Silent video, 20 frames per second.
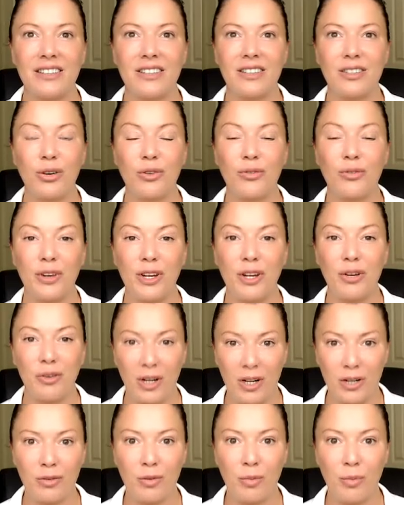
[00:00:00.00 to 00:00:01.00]
your free
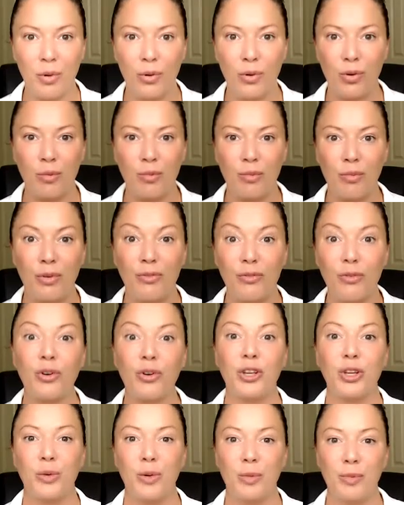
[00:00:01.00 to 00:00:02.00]
credit report before
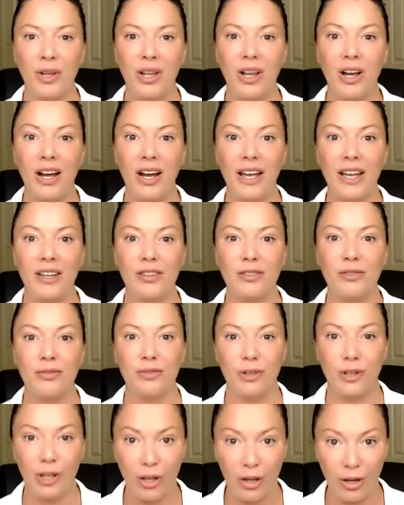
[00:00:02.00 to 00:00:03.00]
you apply for
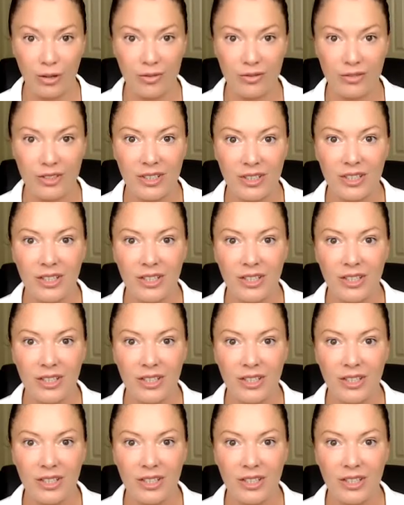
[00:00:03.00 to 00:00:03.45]
a loan.